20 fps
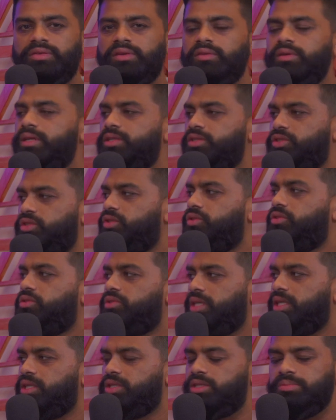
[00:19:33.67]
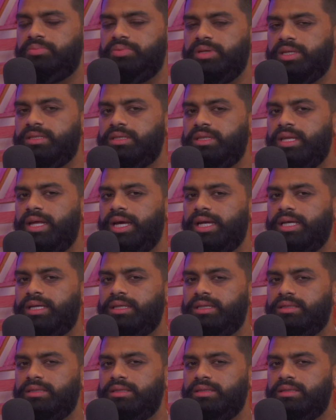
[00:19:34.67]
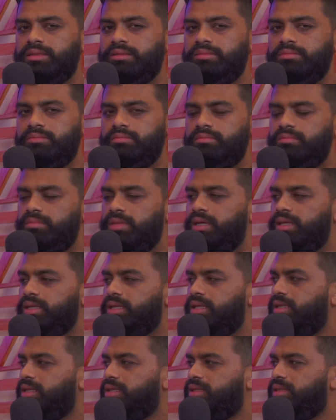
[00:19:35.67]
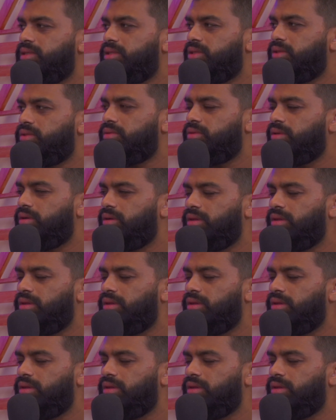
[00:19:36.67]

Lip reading: If I Ran a Zoo, and it depicts like monkeys and or